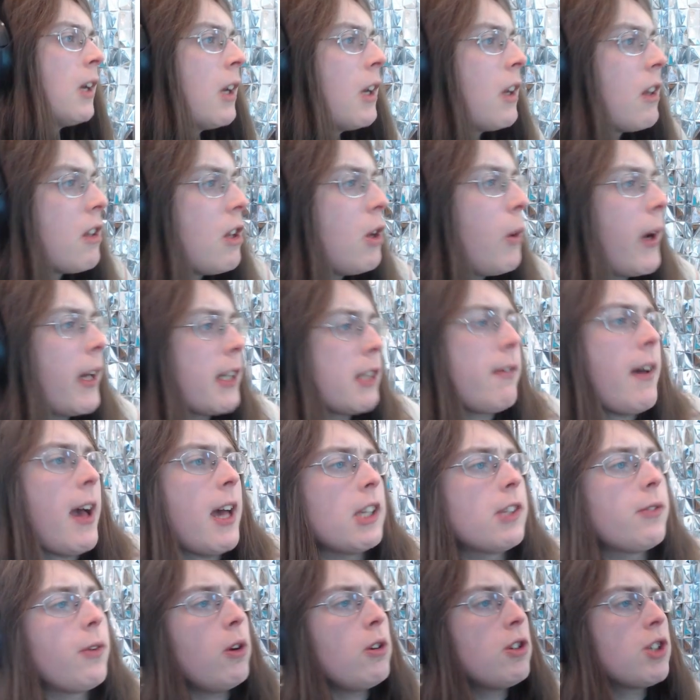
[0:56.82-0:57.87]
U.S.
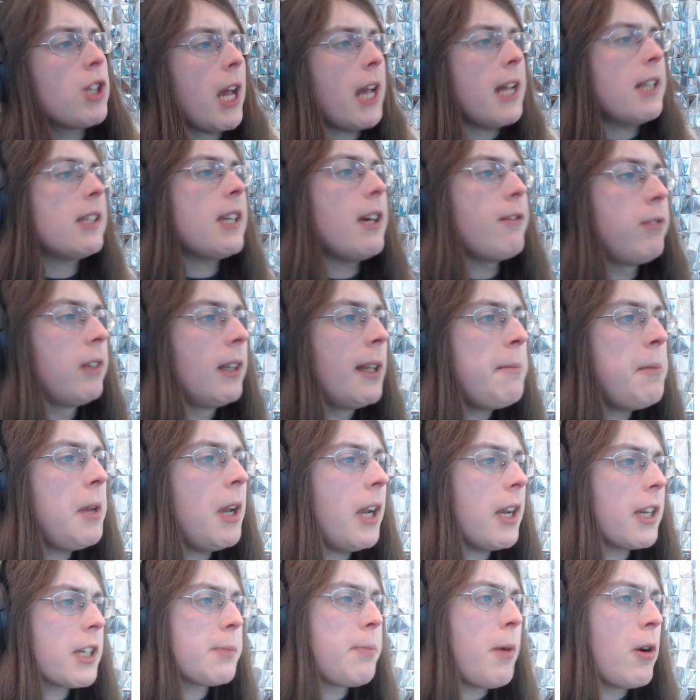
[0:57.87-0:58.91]
fast food chains have
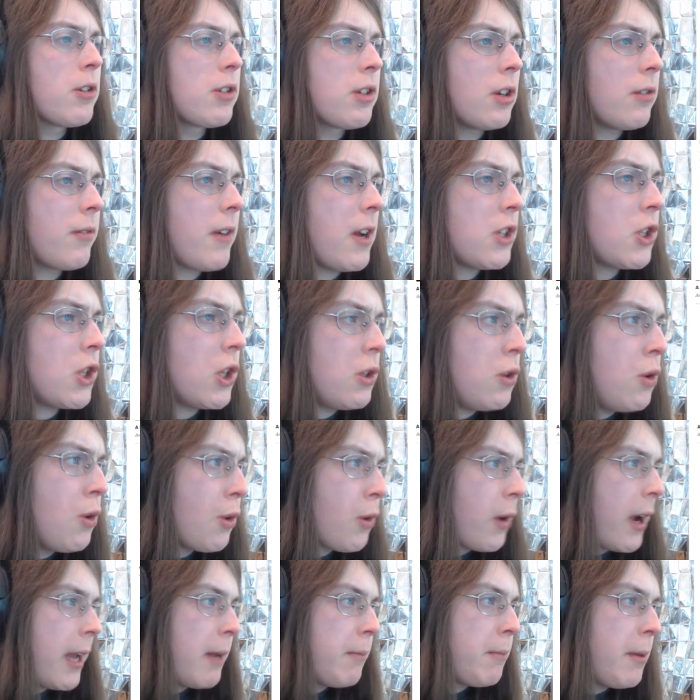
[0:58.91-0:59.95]
limited exposure to Russia and
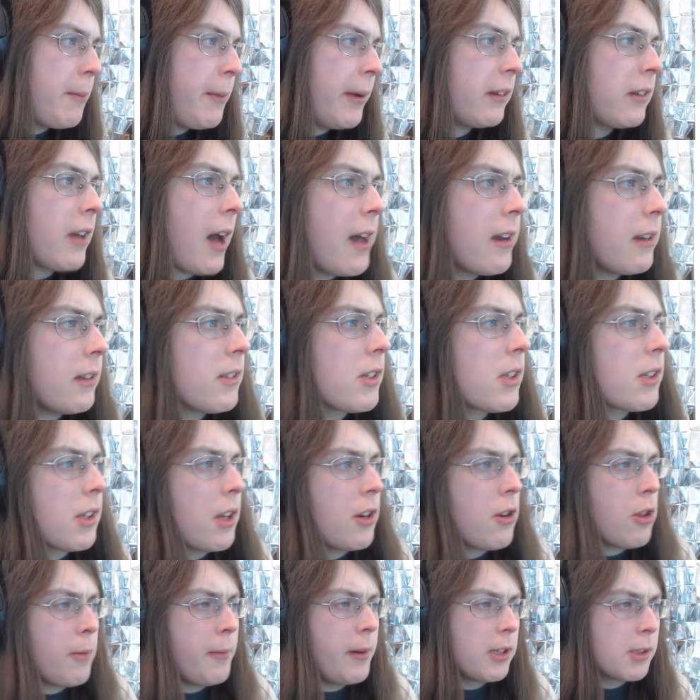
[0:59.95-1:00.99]
Ukraine, but McDonald's is
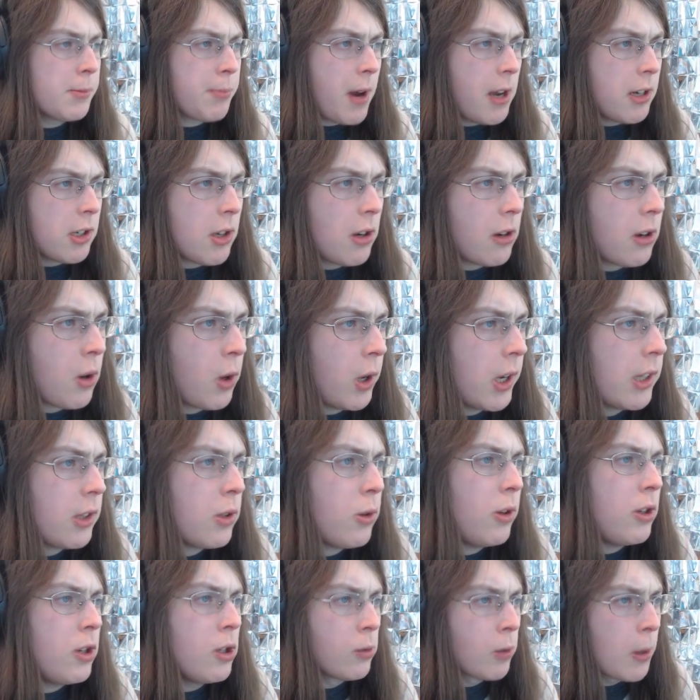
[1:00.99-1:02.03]
under the most pressure, according
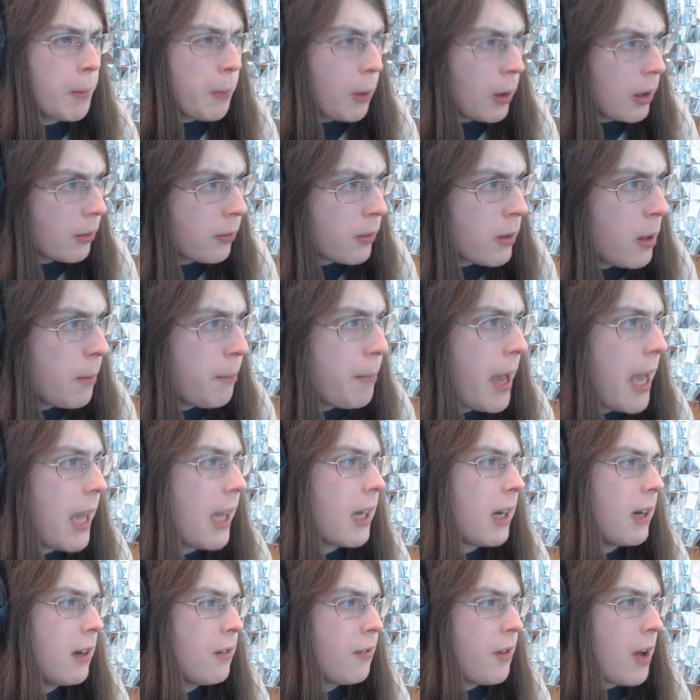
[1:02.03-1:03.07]
to a new report from the
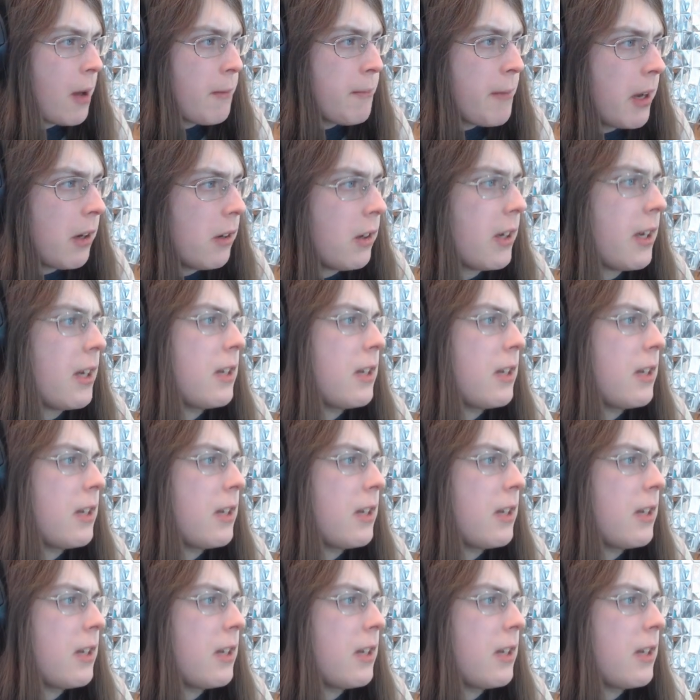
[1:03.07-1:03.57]
Bank of America